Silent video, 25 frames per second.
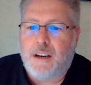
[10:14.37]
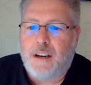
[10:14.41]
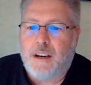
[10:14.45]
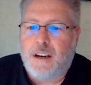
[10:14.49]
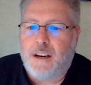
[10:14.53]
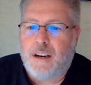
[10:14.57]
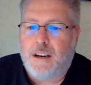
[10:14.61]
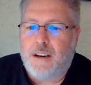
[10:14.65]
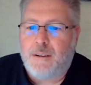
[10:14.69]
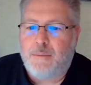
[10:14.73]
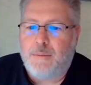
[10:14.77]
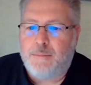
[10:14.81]

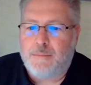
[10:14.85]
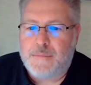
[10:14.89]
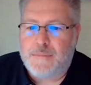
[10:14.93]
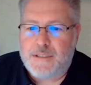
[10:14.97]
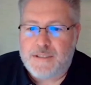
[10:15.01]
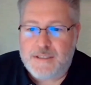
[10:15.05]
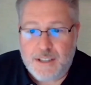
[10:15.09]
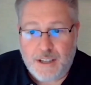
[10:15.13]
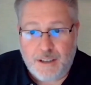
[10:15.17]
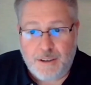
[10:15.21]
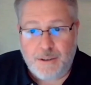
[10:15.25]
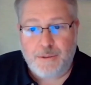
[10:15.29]

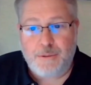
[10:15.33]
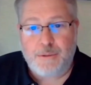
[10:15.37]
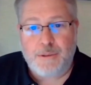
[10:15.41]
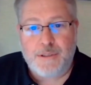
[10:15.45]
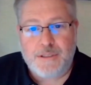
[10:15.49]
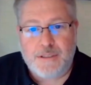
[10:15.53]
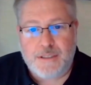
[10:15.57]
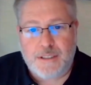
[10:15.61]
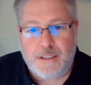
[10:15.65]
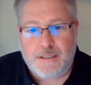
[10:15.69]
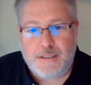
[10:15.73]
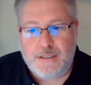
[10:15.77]

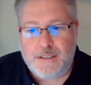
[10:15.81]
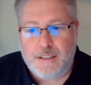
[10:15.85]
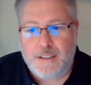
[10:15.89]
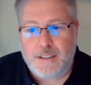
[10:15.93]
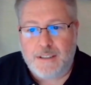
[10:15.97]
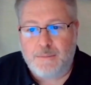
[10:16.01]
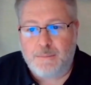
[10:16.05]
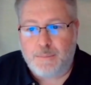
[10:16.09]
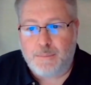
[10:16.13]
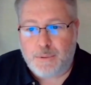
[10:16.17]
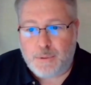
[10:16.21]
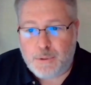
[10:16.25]
CR360
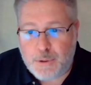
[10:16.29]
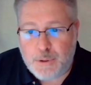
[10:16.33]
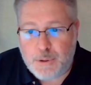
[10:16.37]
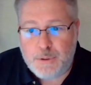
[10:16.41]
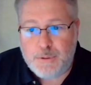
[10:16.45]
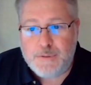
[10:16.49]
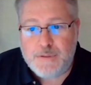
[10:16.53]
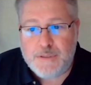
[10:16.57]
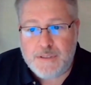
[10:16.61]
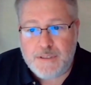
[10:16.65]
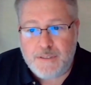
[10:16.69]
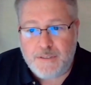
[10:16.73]

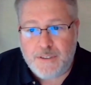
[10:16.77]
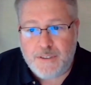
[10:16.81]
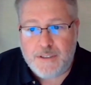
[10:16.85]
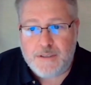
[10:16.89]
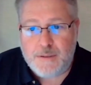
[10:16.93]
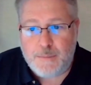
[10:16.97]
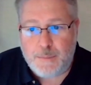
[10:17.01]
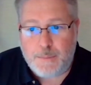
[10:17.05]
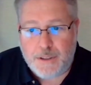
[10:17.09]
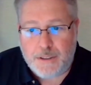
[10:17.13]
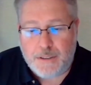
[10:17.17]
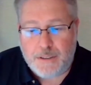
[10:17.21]
improves the
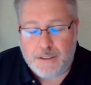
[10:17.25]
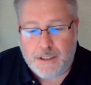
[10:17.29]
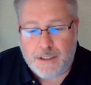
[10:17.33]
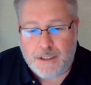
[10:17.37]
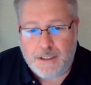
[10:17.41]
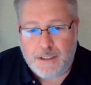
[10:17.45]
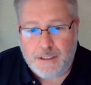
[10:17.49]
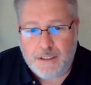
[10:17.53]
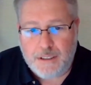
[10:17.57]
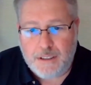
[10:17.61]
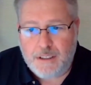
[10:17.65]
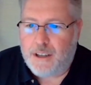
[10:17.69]

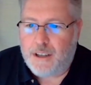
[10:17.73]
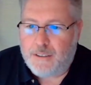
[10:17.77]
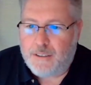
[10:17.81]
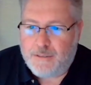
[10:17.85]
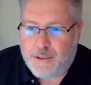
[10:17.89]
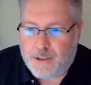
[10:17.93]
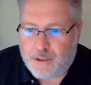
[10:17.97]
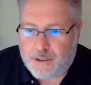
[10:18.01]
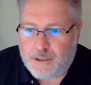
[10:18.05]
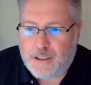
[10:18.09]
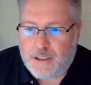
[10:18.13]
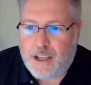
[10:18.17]
visibility of
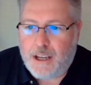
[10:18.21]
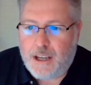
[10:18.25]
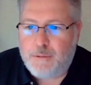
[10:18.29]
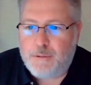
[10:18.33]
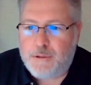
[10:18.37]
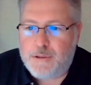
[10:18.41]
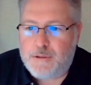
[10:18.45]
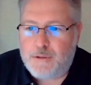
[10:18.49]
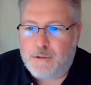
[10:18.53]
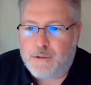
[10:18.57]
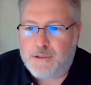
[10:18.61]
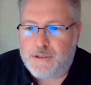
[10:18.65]
your cloud
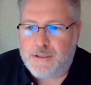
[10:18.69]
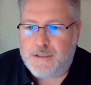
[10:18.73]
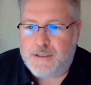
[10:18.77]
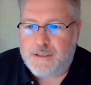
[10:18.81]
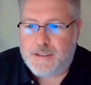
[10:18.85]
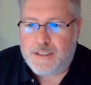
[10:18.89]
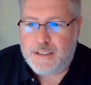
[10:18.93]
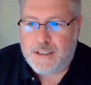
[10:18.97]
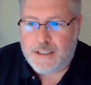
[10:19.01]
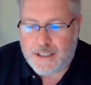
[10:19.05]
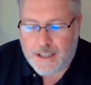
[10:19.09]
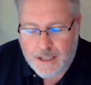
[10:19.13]
resources
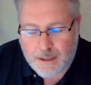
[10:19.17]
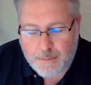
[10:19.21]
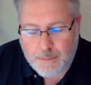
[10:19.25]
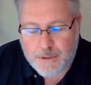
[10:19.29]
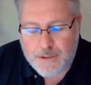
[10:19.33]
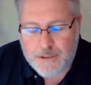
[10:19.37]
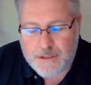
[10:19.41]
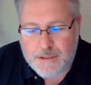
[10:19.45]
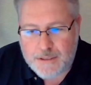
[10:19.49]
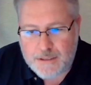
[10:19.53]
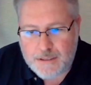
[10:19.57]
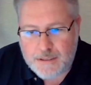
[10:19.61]
and
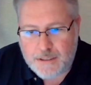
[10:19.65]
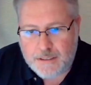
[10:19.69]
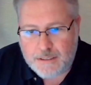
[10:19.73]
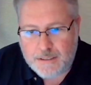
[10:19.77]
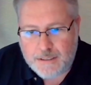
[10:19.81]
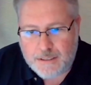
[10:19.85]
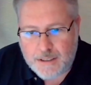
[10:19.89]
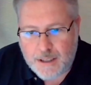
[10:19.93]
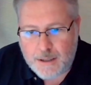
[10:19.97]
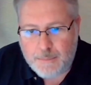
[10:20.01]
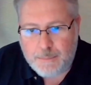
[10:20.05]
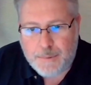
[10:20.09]
enables
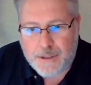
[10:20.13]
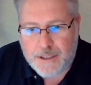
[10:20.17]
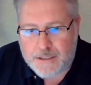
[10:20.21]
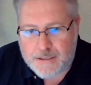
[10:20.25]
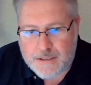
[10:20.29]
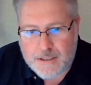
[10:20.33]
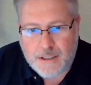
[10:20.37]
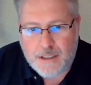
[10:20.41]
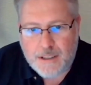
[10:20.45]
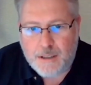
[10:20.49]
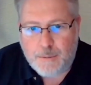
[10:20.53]
companies and